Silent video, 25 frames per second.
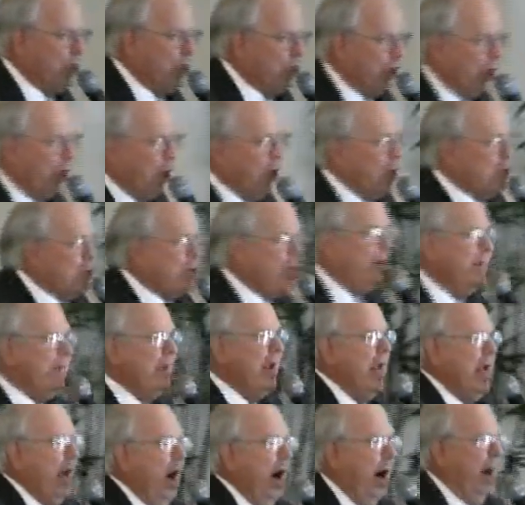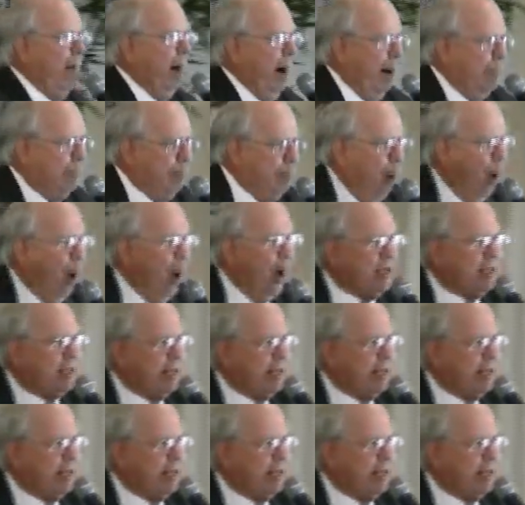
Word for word: church, uh, a, a boy